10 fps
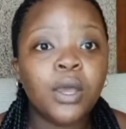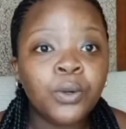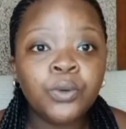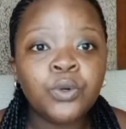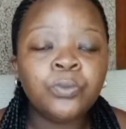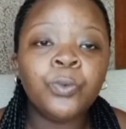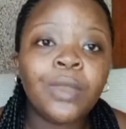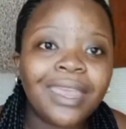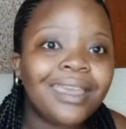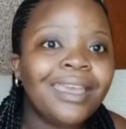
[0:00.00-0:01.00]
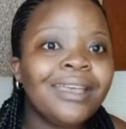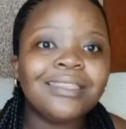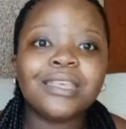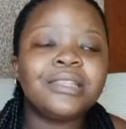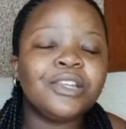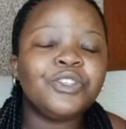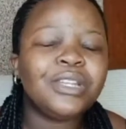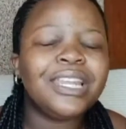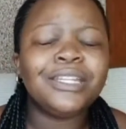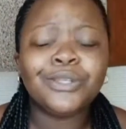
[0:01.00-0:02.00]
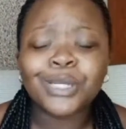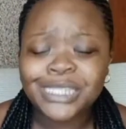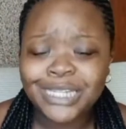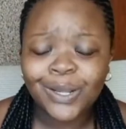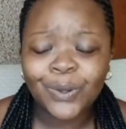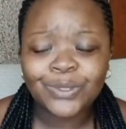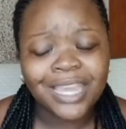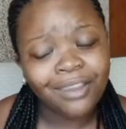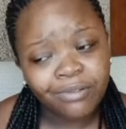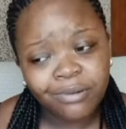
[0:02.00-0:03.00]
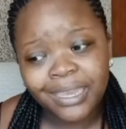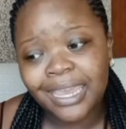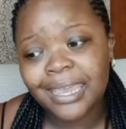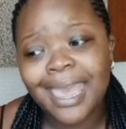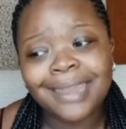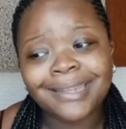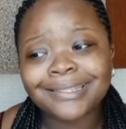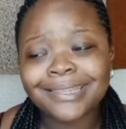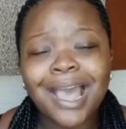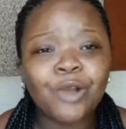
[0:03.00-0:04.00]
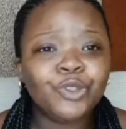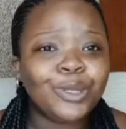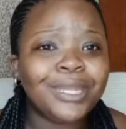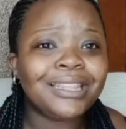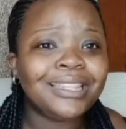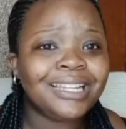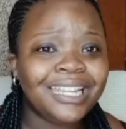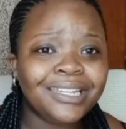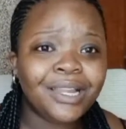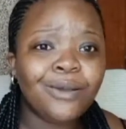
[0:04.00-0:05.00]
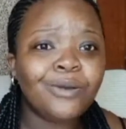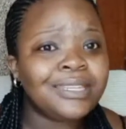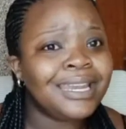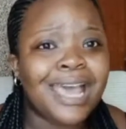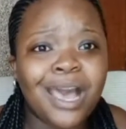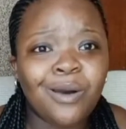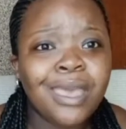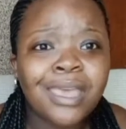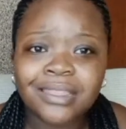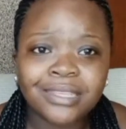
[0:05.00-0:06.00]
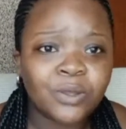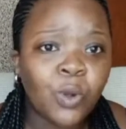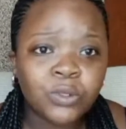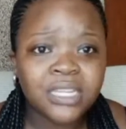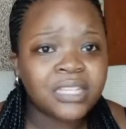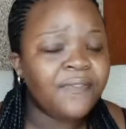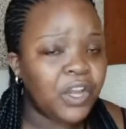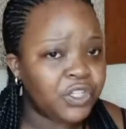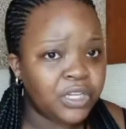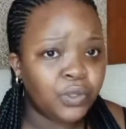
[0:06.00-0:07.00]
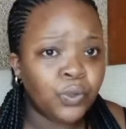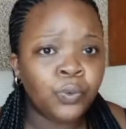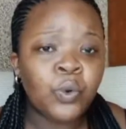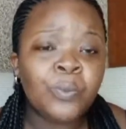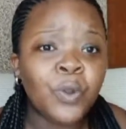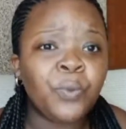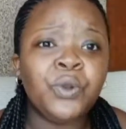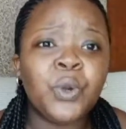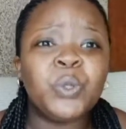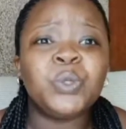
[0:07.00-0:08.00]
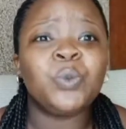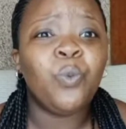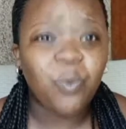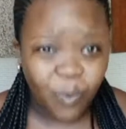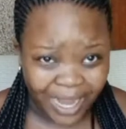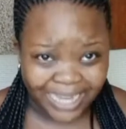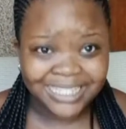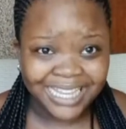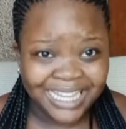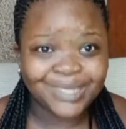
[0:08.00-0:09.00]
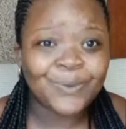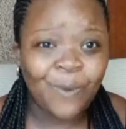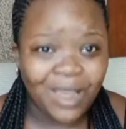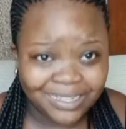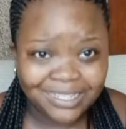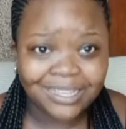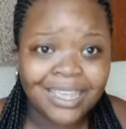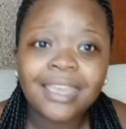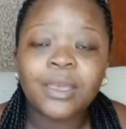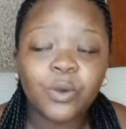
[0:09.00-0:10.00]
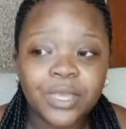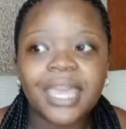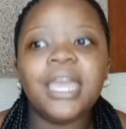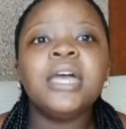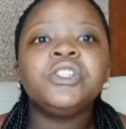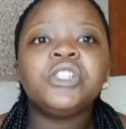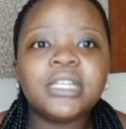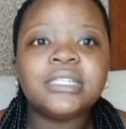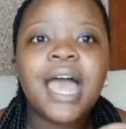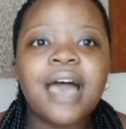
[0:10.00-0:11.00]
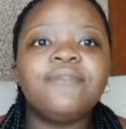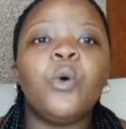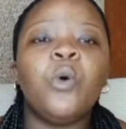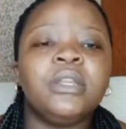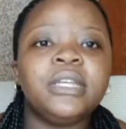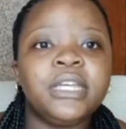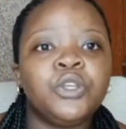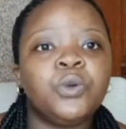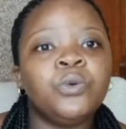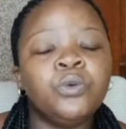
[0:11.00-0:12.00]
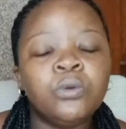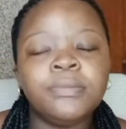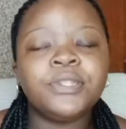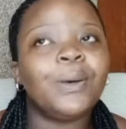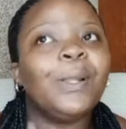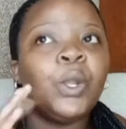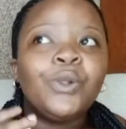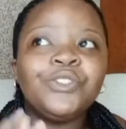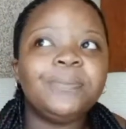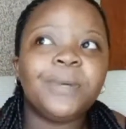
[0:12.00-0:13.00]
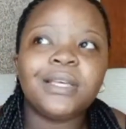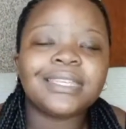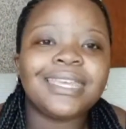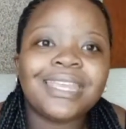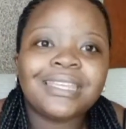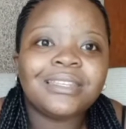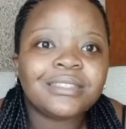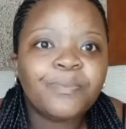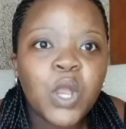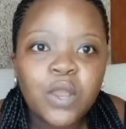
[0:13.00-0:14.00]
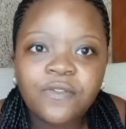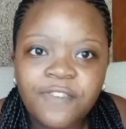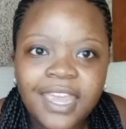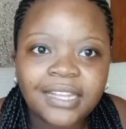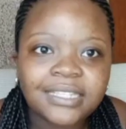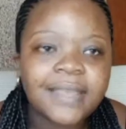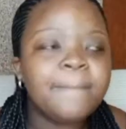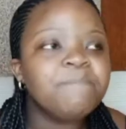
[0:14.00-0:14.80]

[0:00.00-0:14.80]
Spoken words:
a room where there's literally dirty clothes everywhere and it's now joining the clean clothes and now there's a whole dysfunction in the room. No one knows what is what. Okay, just have order in your room. So a laundry basket, it is perfect.